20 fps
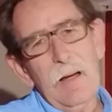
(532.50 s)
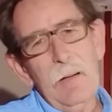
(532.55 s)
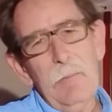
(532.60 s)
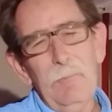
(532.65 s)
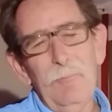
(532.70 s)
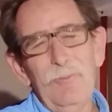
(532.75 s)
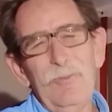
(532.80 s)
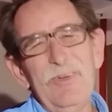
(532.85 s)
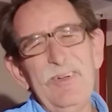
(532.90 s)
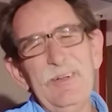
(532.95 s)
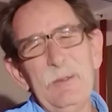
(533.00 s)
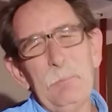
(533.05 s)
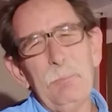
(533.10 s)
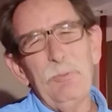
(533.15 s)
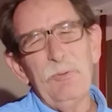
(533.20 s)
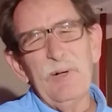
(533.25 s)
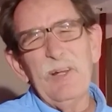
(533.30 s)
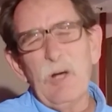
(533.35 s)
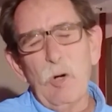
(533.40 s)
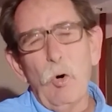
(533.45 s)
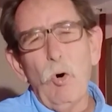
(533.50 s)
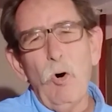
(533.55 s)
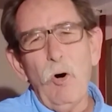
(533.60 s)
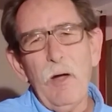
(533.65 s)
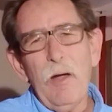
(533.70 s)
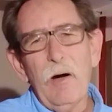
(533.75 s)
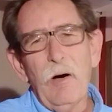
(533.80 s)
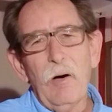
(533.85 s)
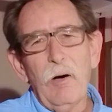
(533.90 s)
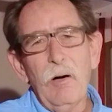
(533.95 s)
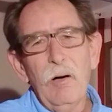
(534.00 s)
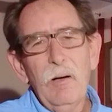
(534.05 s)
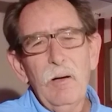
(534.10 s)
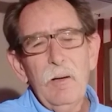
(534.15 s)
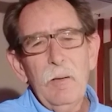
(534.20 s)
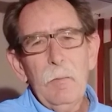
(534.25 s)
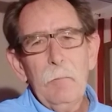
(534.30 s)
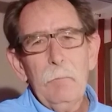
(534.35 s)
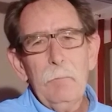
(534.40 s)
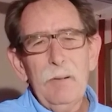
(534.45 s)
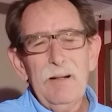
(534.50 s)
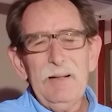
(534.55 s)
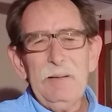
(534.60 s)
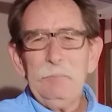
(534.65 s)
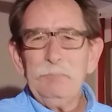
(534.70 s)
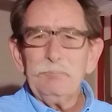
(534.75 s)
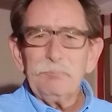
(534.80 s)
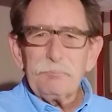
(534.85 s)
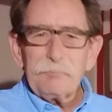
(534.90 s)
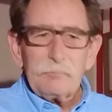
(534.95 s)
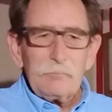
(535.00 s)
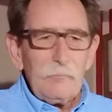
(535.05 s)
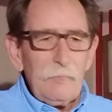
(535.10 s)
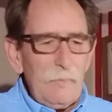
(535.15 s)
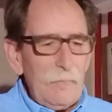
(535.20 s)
I'm really pretty loyal, but